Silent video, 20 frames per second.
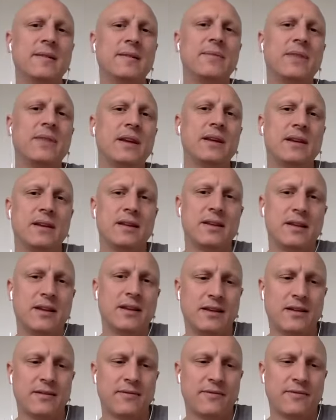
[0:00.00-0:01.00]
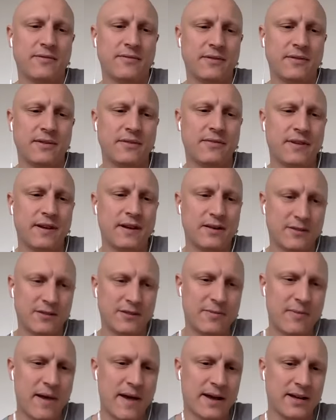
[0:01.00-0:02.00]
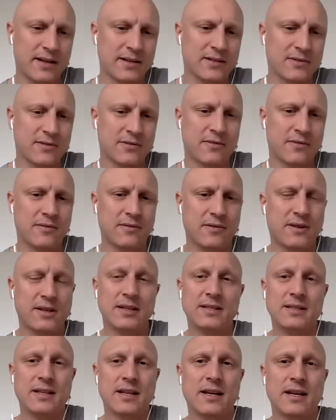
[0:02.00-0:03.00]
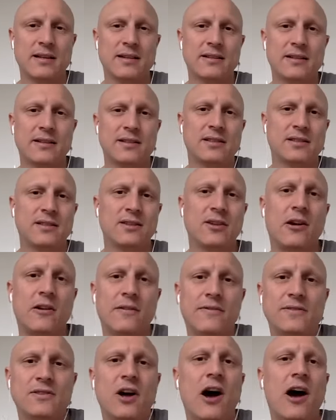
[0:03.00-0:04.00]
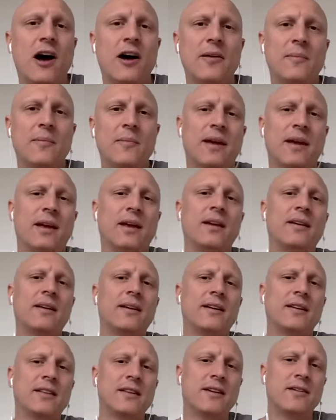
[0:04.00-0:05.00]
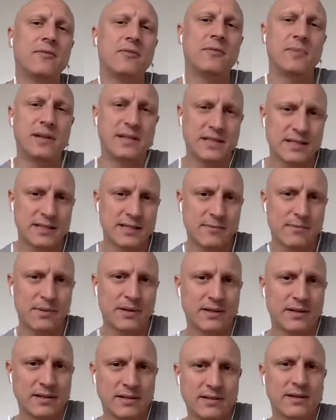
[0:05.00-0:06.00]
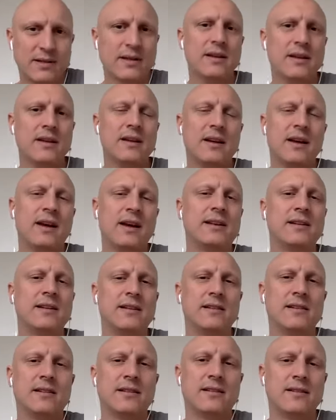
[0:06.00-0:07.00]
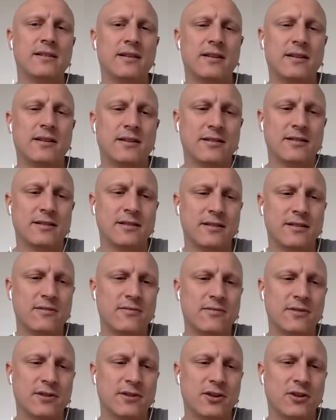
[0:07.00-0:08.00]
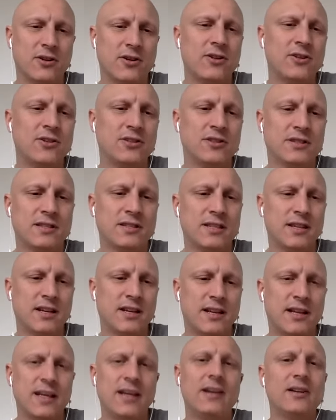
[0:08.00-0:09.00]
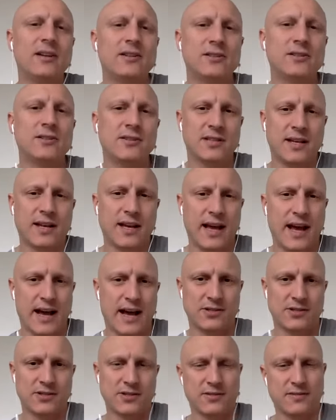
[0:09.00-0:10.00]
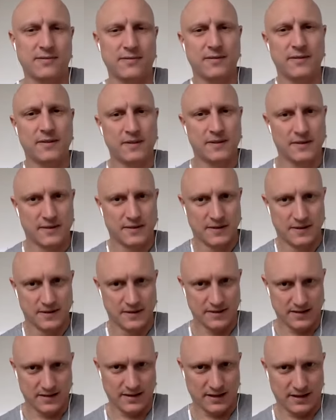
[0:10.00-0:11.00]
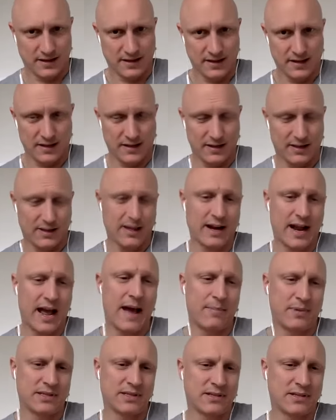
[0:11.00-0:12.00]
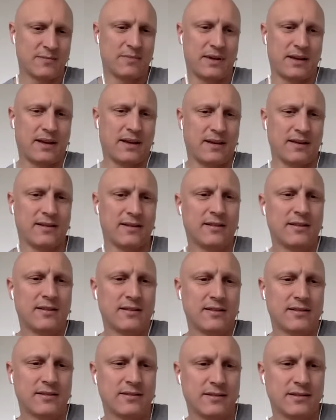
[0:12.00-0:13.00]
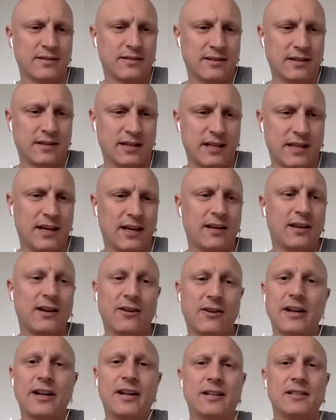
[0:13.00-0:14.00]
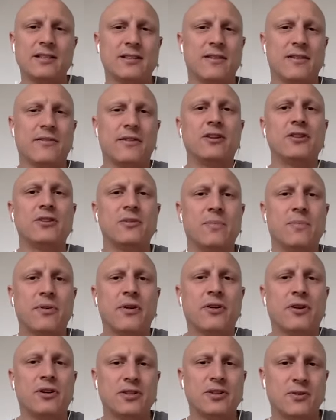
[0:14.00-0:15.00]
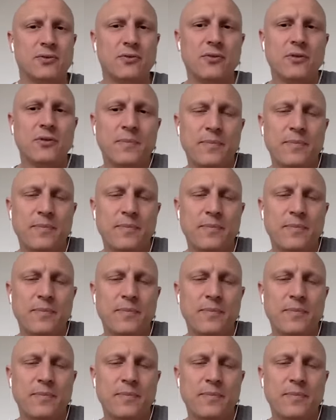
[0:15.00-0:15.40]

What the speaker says: And I think if I looked back into things that golf taught me, I think it would be discipline and the urgency and eagerness to take action. I think that happens to be key ingredients of an entrepreneur too.